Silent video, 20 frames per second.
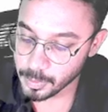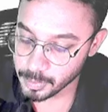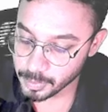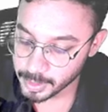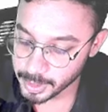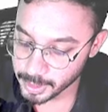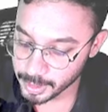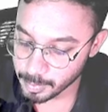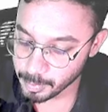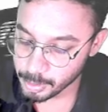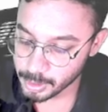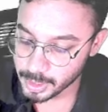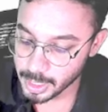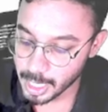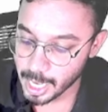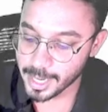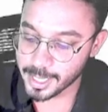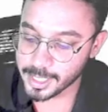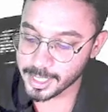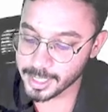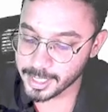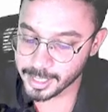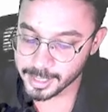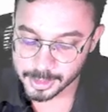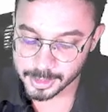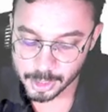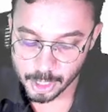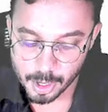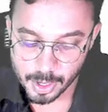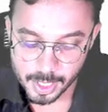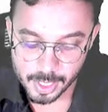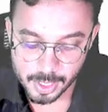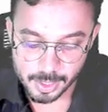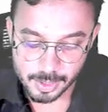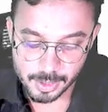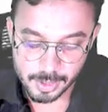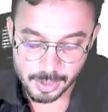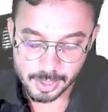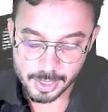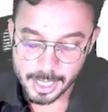to think about RDS or
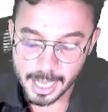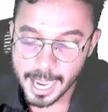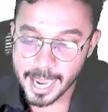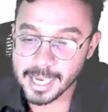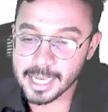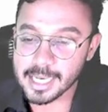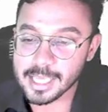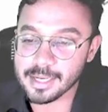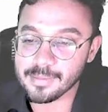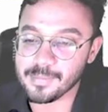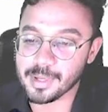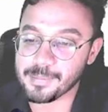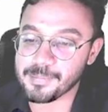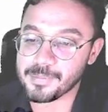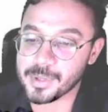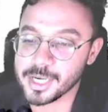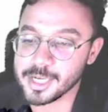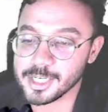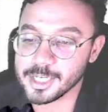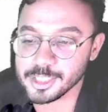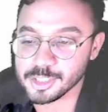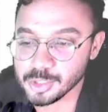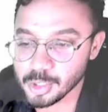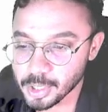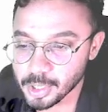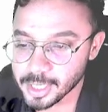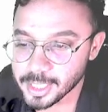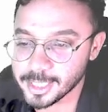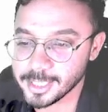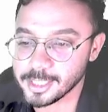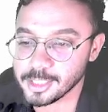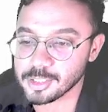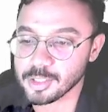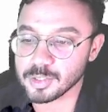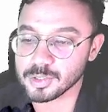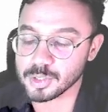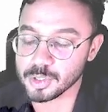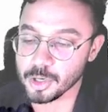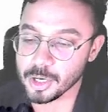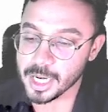hyaline membrane disorder. It is
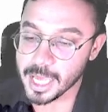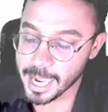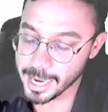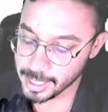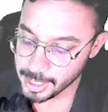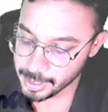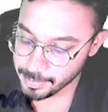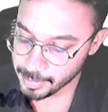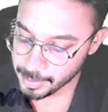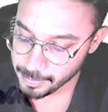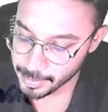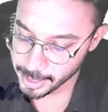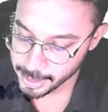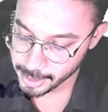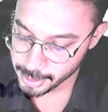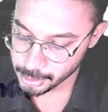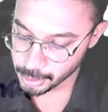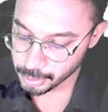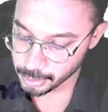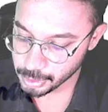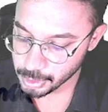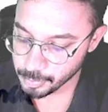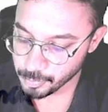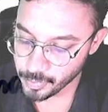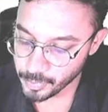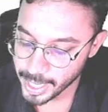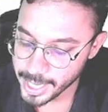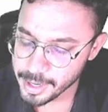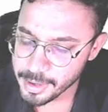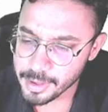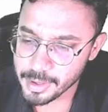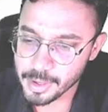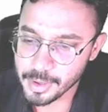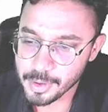also called hyaline membrane disorder. Why?